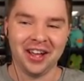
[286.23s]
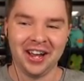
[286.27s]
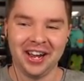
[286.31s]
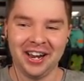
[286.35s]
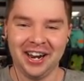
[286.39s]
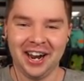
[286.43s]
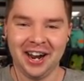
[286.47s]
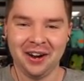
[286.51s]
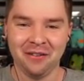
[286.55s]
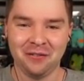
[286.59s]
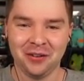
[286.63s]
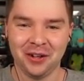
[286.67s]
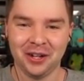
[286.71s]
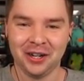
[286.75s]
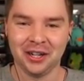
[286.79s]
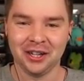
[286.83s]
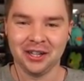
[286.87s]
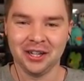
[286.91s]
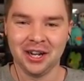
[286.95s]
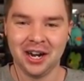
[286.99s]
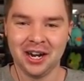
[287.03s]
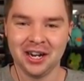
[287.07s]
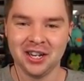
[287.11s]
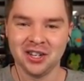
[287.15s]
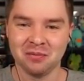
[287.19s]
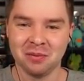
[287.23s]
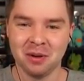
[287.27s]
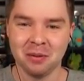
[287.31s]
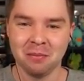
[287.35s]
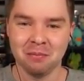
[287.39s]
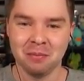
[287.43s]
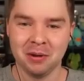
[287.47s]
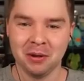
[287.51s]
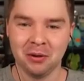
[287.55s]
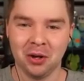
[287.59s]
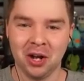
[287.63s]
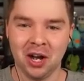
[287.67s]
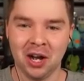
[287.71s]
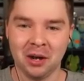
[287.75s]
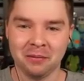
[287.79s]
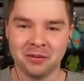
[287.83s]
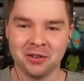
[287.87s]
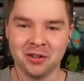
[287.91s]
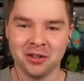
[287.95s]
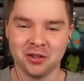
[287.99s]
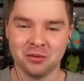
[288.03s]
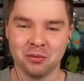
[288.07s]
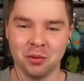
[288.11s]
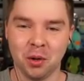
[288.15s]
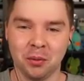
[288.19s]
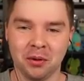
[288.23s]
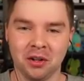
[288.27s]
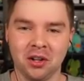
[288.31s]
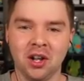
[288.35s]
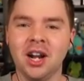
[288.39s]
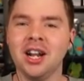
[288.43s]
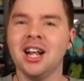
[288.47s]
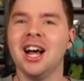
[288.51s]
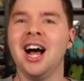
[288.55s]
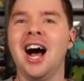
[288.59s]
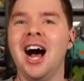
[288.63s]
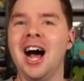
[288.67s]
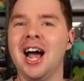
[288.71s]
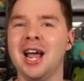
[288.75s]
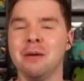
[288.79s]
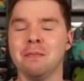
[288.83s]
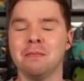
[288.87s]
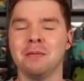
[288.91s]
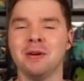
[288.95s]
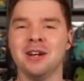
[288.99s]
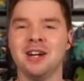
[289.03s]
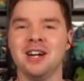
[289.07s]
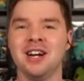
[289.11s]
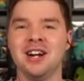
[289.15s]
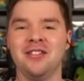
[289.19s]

I, I feel like a lot has been built up to this moment. A lot of hype.